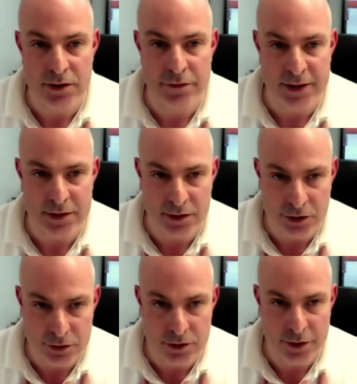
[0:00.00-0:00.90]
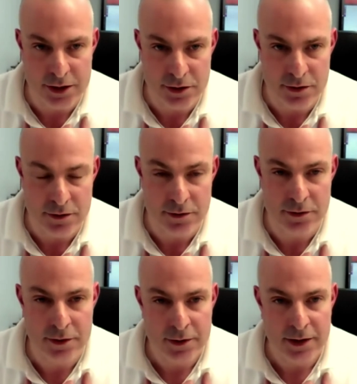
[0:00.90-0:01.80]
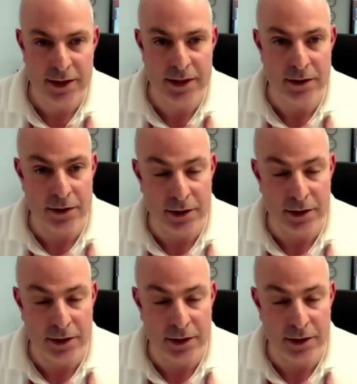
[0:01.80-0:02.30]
of asking good questions and